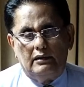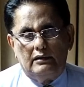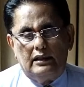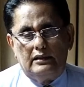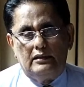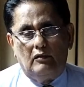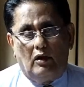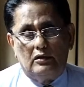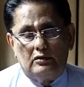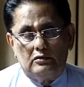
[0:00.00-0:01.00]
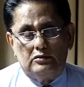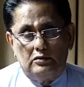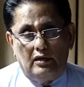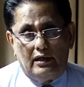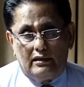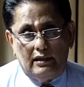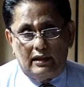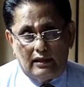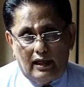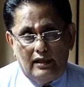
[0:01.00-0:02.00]
they didn't want to do anything
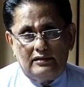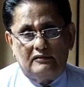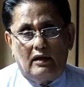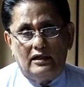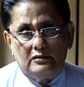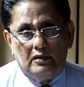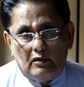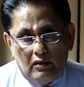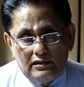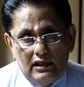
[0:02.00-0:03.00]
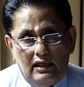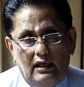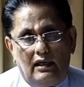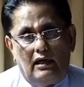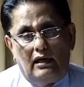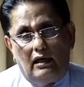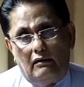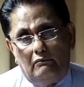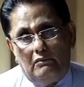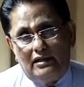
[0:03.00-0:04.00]
against France, because
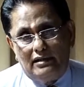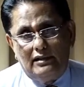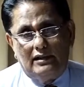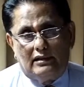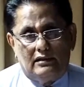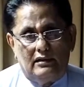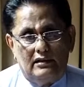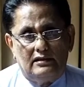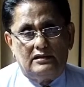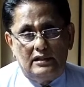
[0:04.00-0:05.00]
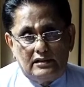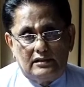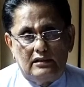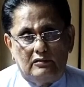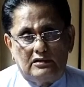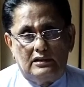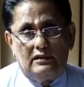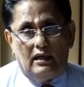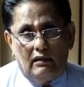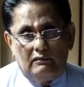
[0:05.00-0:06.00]
Metternich's sister was
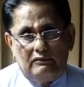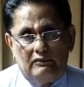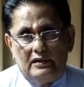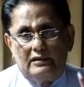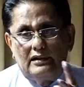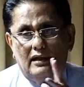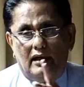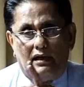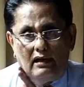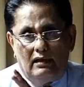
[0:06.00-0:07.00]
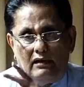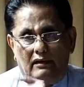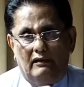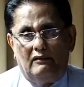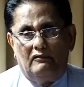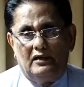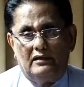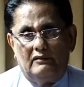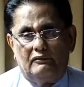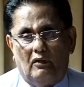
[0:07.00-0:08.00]
in love with
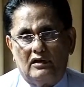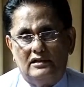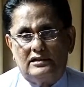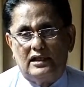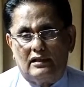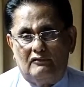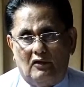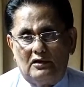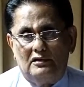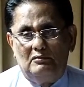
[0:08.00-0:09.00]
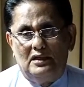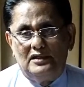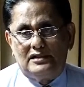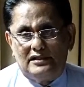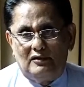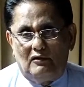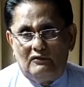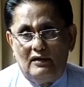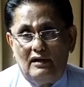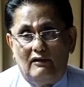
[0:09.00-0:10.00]
the foreign minister of
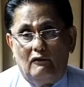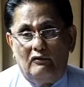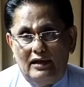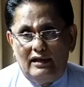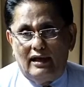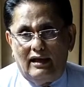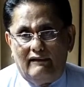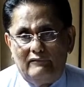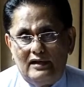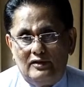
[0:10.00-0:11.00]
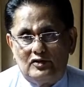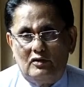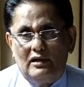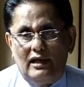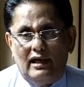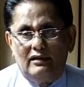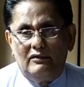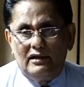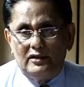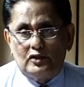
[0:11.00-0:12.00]
Vienna. So they had a
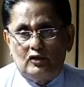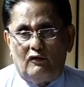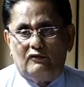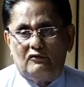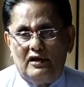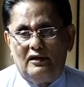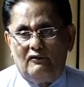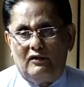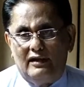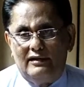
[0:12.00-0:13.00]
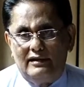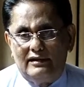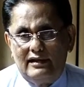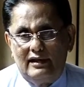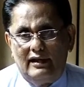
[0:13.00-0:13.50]
very soft way of handling